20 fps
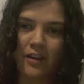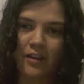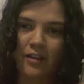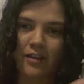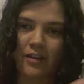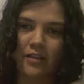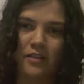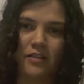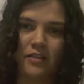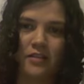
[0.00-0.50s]

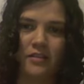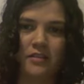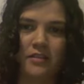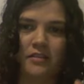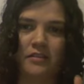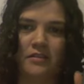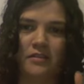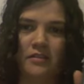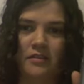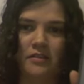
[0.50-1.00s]
and
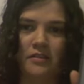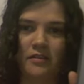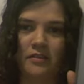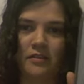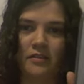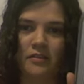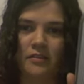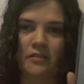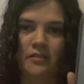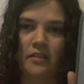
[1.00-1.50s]

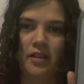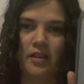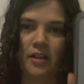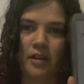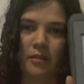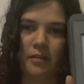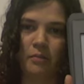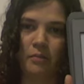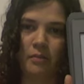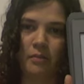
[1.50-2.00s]

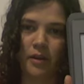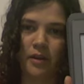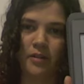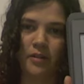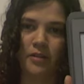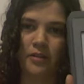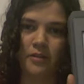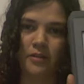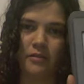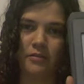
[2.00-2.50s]
it
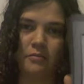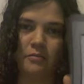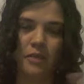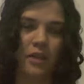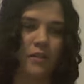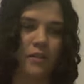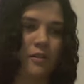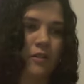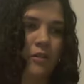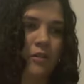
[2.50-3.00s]
bugs
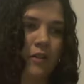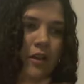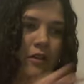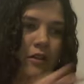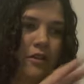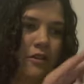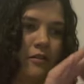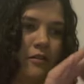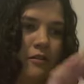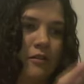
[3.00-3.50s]
me to no
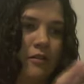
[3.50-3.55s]
end.